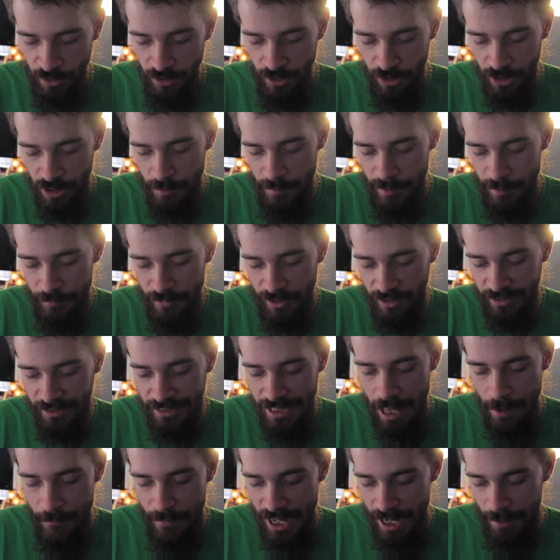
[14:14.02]
you're going to be building
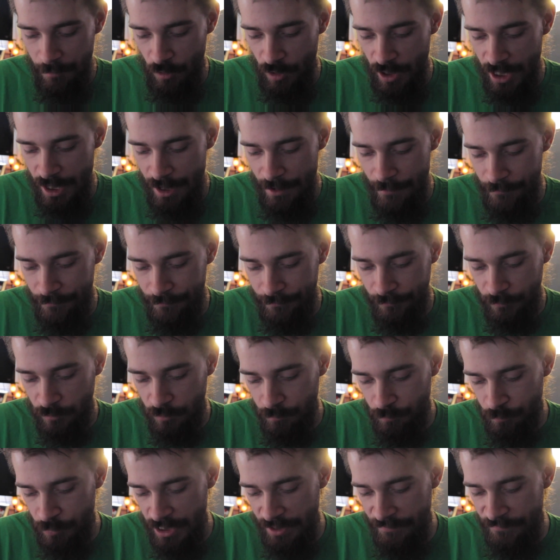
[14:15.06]
that bad boy up
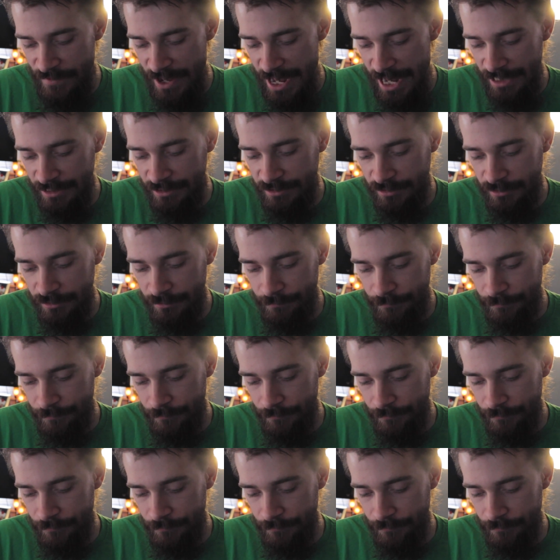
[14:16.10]
pretty fast.